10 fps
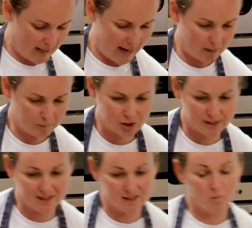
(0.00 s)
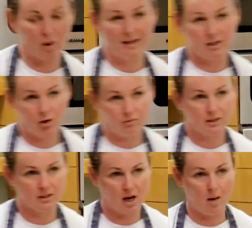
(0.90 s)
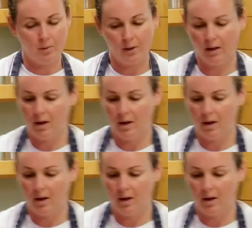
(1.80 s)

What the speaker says: will help just to spread it over the top.